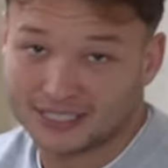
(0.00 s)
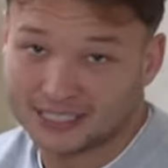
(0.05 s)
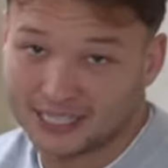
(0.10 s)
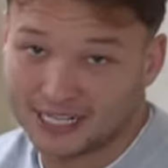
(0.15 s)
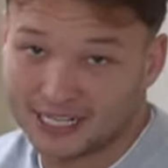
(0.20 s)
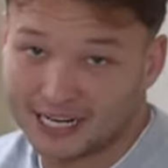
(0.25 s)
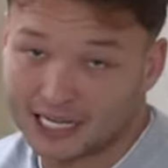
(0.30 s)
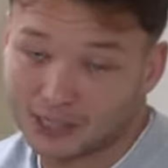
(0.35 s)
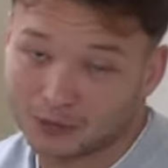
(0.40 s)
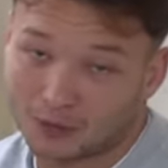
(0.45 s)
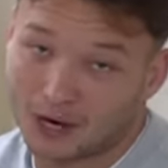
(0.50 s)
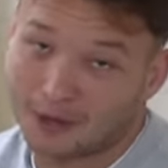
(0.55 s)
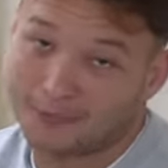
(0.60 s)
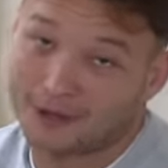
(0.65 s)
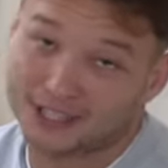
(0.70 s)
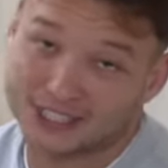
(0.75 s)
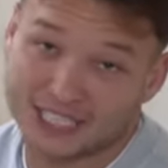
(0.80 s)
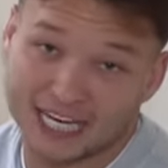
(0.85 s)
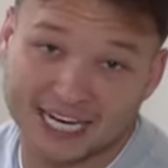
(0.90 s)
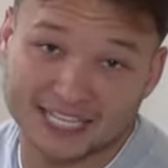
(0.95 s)
Yeah, that's one of
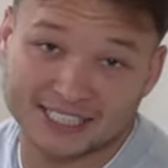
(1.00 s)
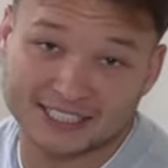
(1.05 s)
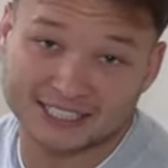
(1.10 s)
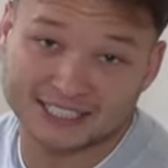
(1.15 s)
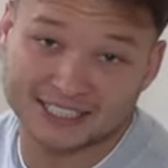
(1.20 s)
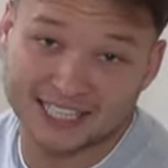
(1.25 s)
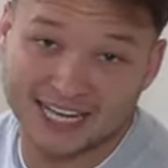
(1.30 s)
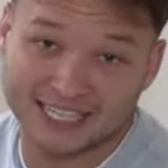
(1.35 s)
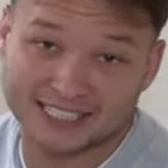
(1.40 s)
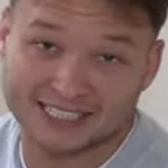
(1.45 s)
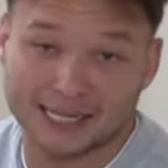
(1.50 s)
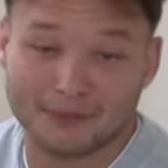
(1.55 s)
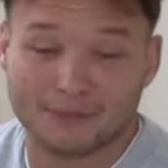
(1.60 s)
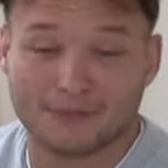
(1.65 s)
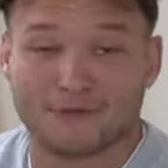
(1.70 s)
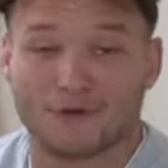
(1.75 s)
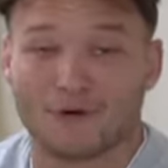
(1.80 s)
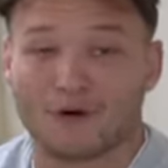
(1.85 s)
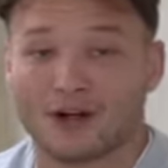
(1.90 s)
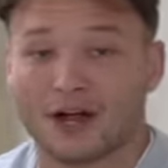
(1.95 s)
my challenges that I set
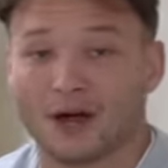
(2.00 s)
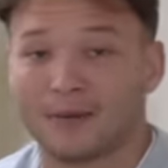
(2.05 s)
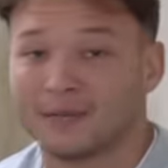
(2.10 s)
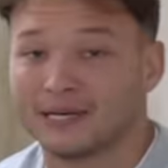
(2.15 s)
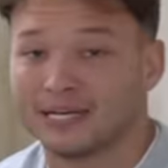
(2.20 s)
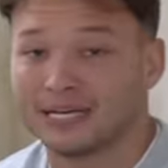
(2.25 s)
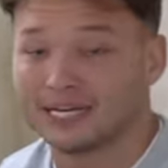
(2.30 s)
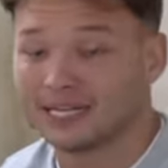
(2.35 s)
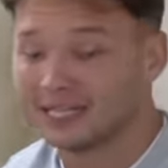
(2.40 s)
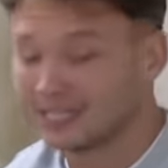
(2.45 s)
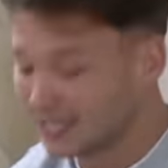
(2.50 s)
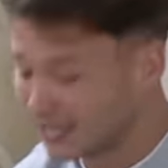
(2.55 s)
before coming in,